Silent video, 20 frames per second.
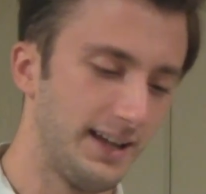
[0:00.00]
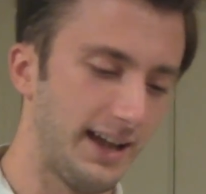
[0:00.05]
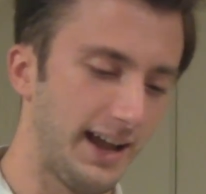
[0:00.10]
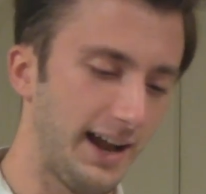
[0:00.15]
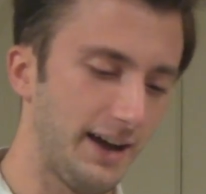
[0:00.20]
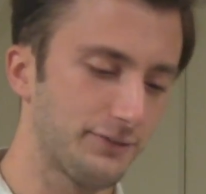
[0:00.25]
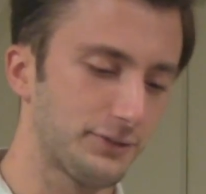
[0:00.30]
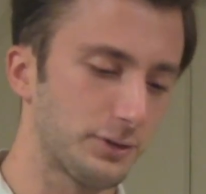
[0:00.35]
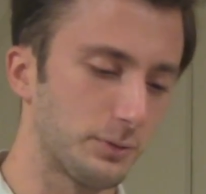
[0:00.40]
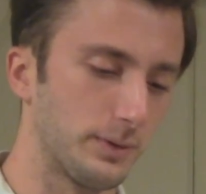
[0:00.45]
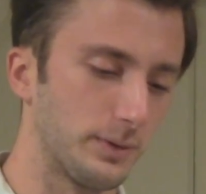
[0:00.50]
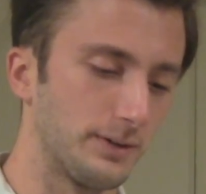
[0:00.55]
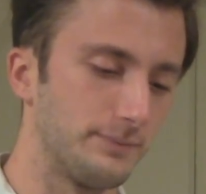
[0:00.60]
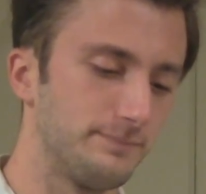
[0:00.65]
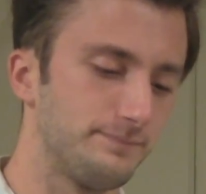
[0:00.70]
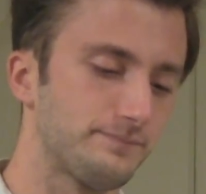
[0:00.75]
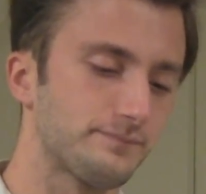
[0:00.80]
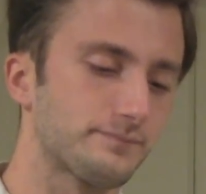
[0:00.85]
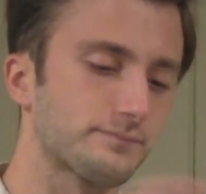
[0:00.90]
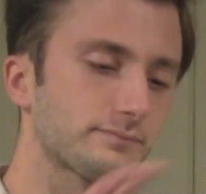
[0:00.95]
Afterward,
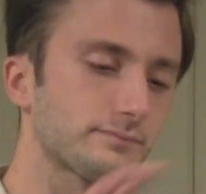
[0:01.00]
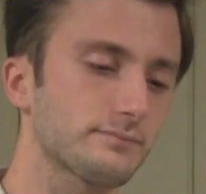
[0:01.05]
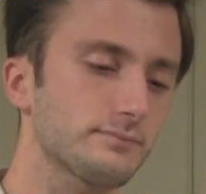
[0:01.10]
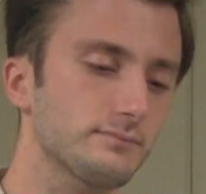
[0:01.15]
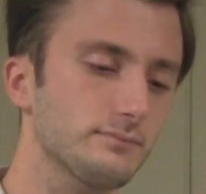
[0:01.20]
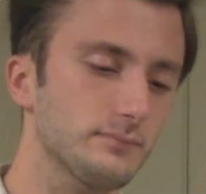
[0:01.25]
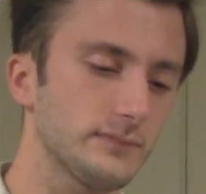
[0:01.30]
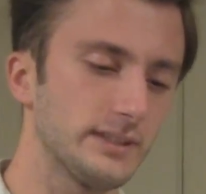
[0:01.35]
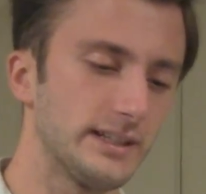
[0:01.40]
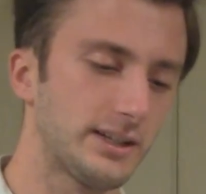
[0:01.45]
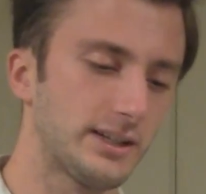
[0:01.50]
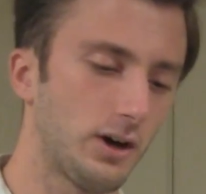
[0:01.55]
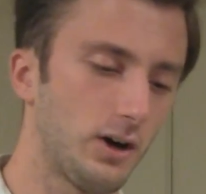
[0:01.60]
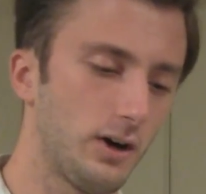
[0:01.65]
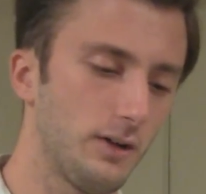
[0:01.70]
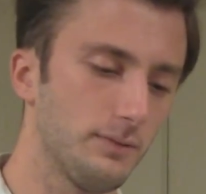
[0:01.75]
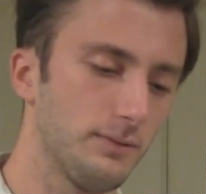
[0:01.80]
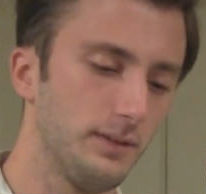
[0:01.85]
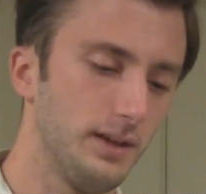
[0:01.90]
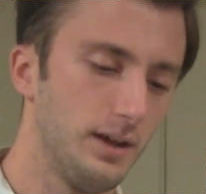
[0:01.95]
he
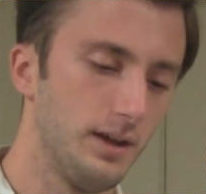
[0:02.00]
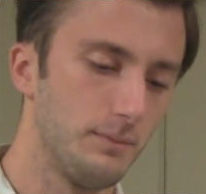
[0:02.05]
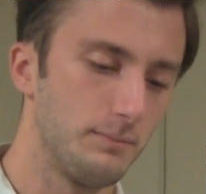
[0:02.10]
called